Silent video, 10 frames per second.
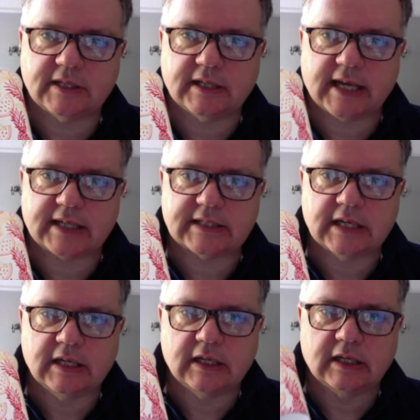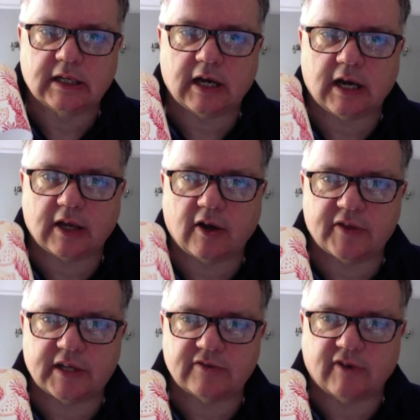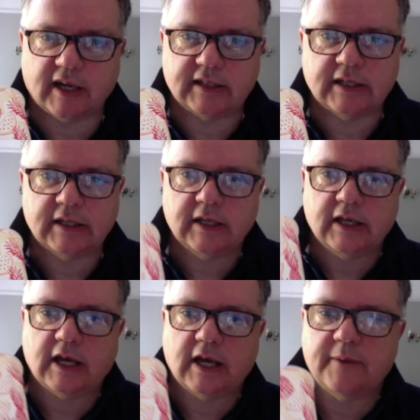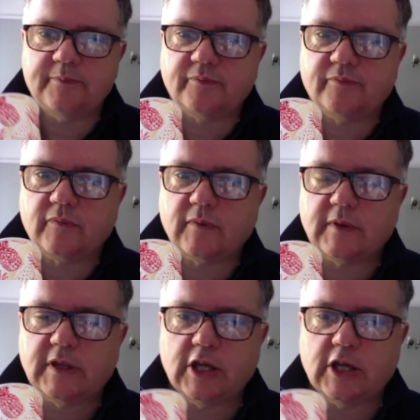Yes, Kai got this right. The